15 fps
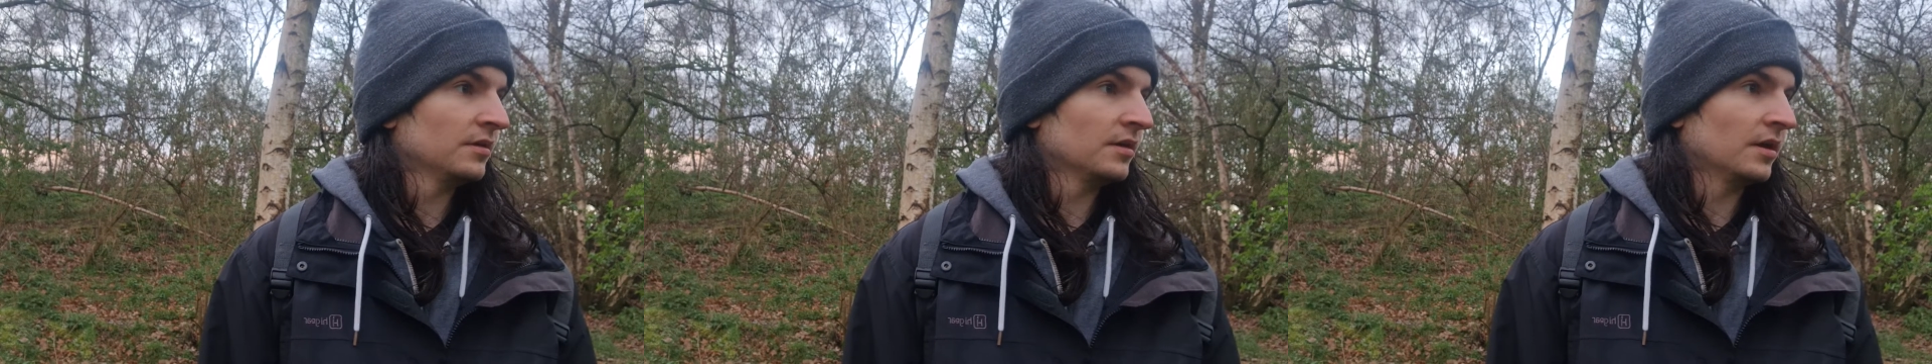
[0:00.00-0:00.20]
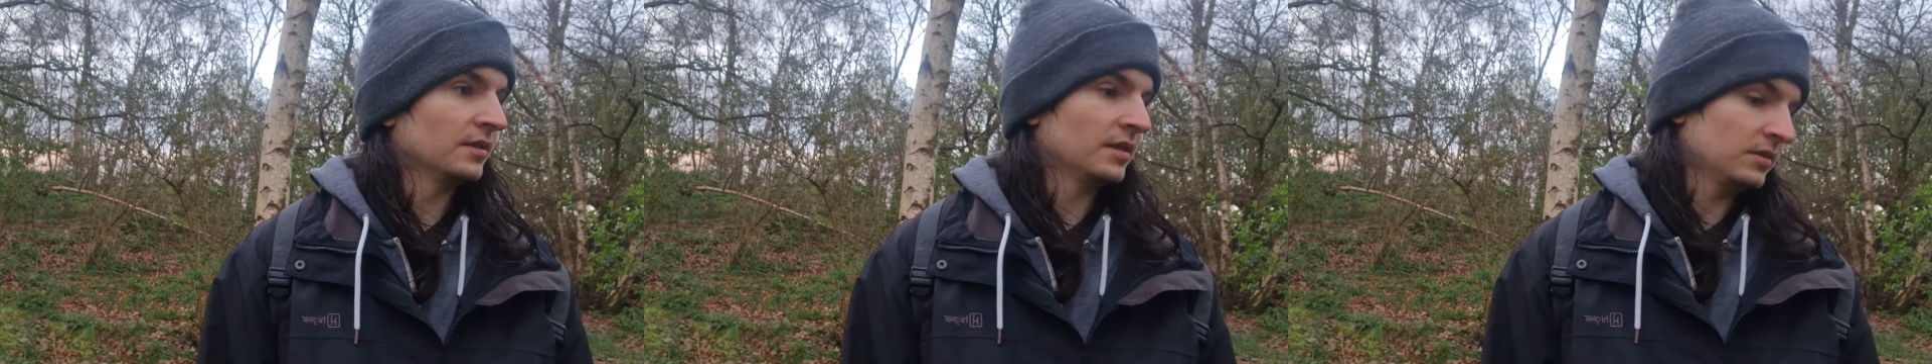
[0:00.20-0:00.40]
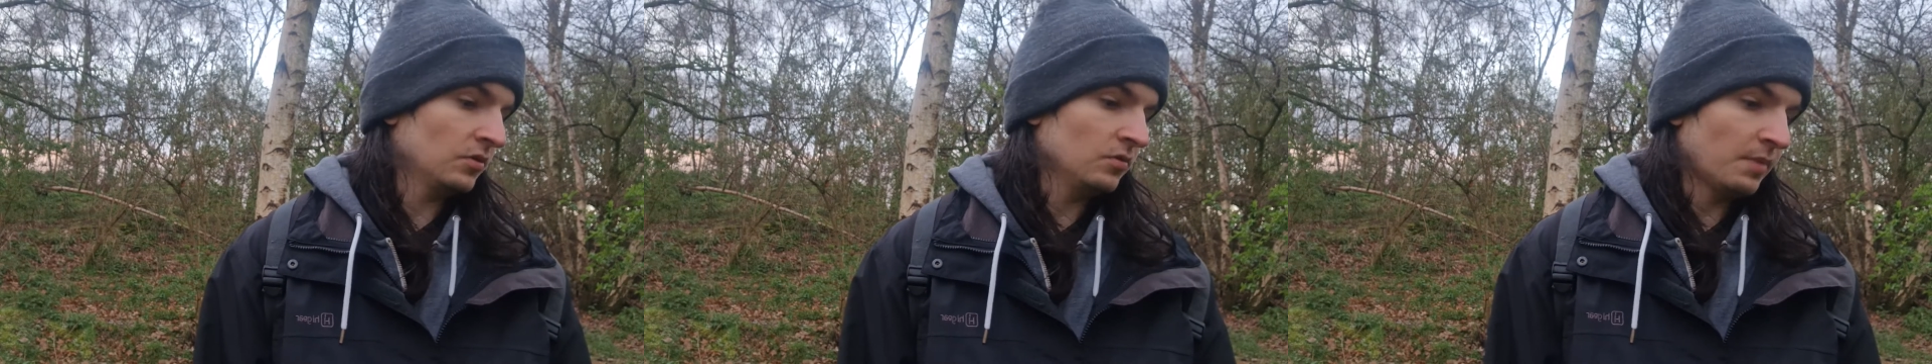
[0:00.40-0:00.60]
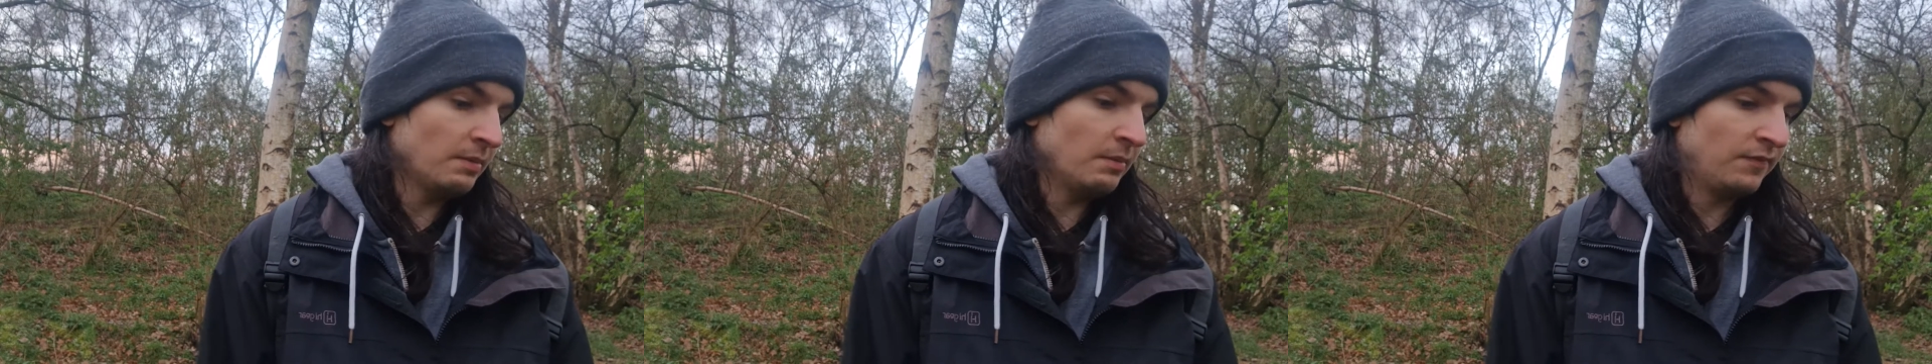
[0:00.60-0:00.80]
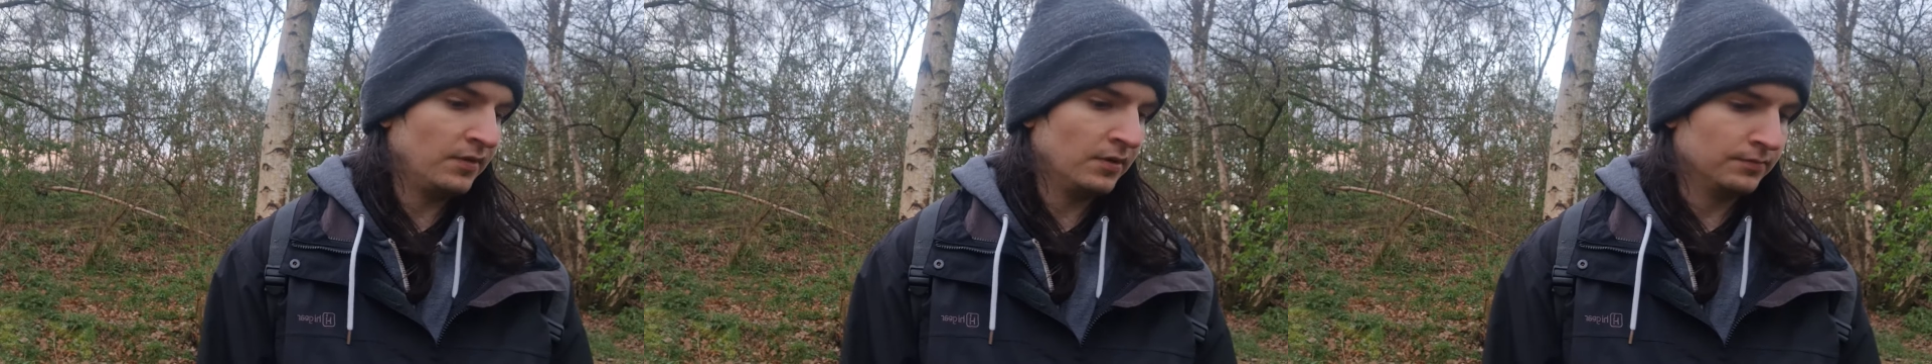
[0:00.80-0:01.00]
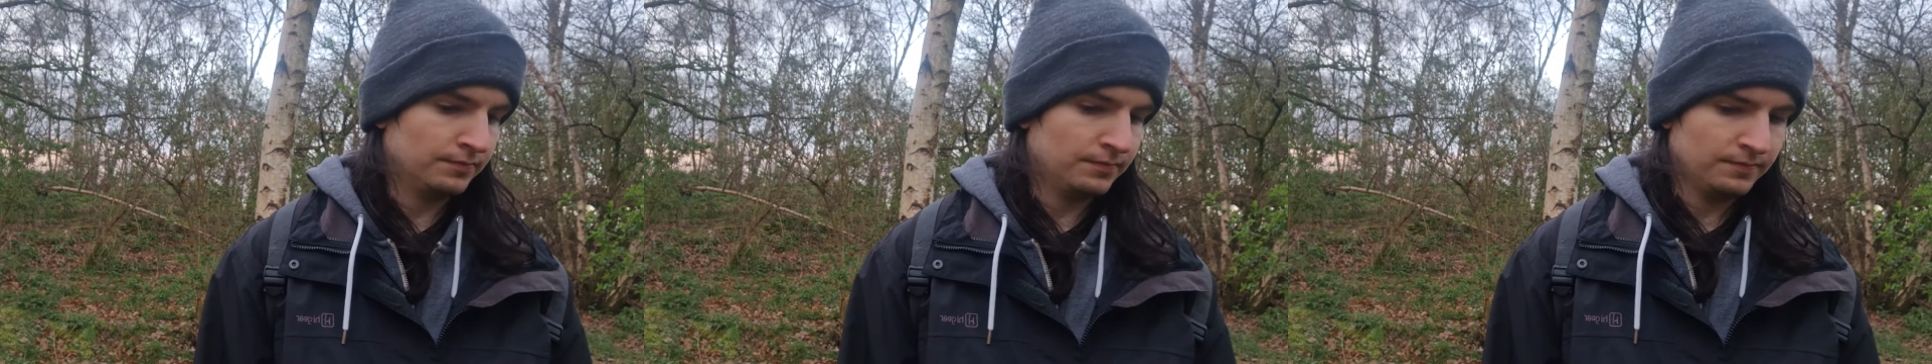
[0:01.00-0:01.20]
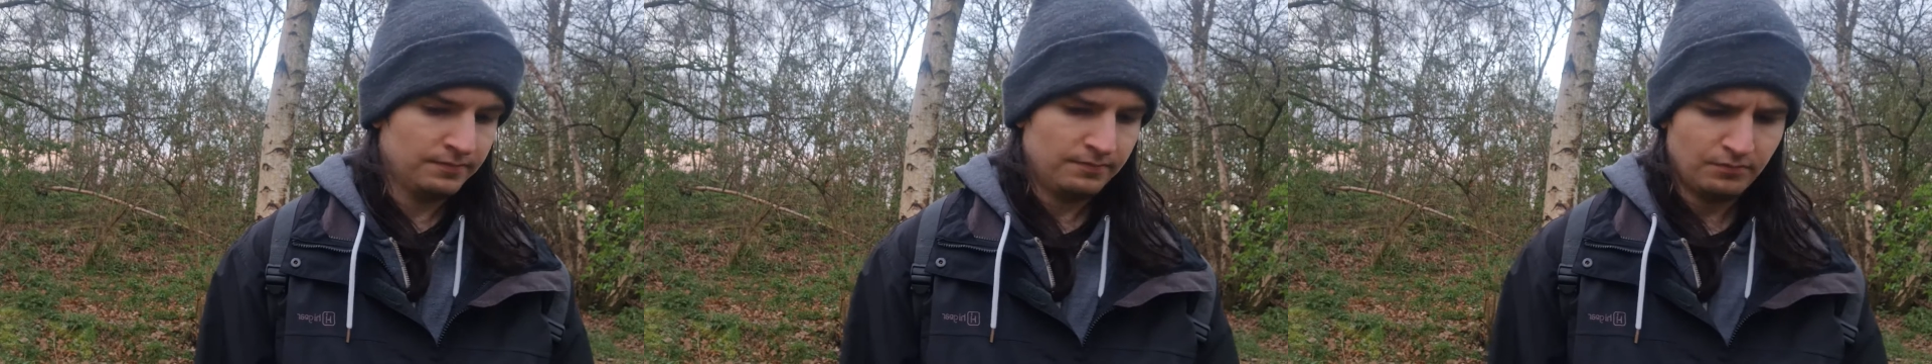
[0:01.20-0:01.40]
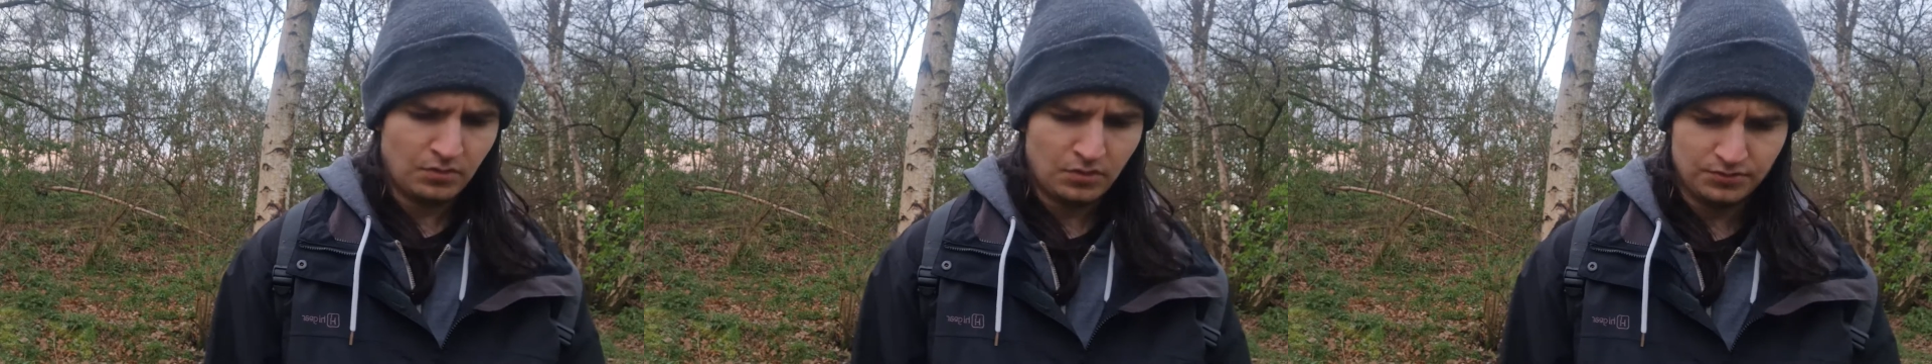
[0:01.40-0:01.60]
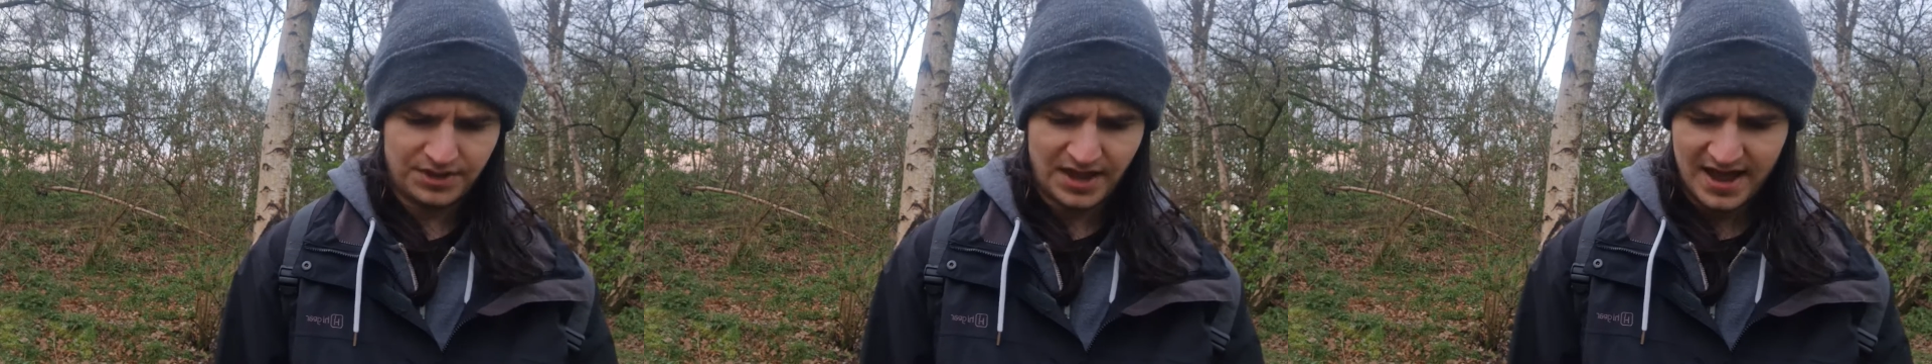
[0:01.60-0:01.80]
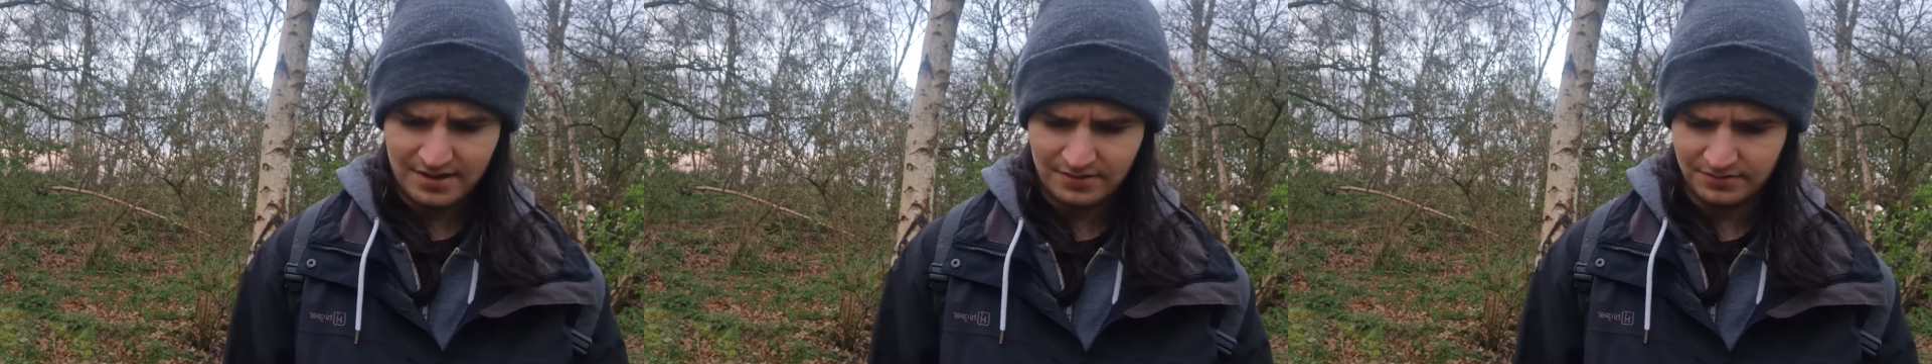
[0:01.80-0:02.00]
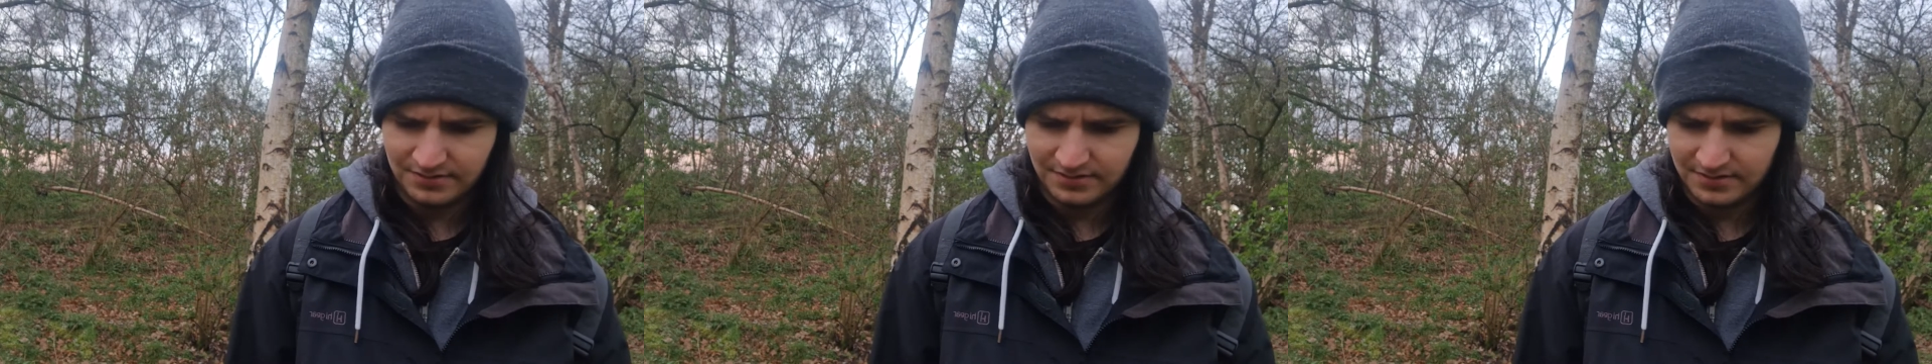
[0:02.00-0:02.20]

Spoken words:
and they do make me feel more down.